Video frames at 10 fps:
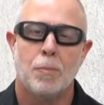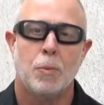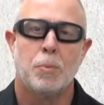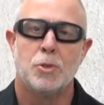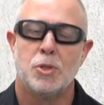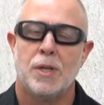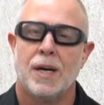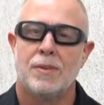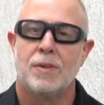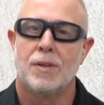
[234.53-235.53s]
We'll push it
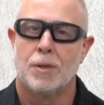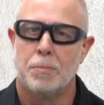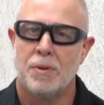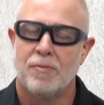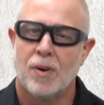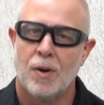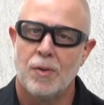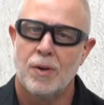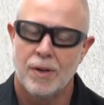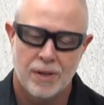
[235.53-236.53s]
out there a little bit
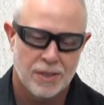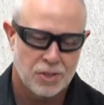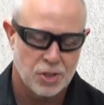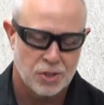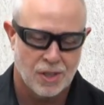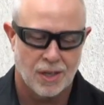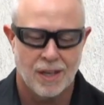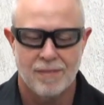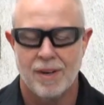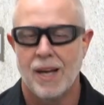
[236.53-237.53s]
farther, and it is just an
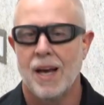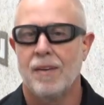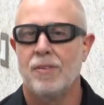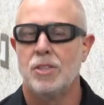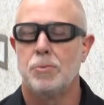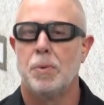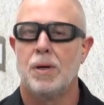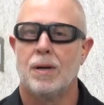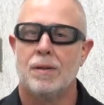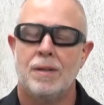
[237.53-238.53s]
11.5-inch
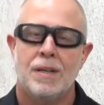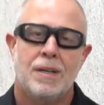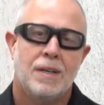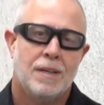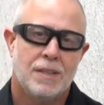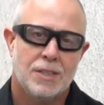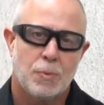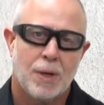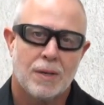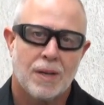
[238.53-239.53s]
barrel. This
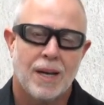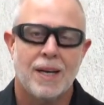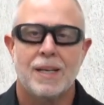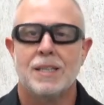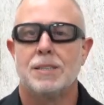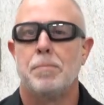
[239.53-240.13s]
round kind of gets a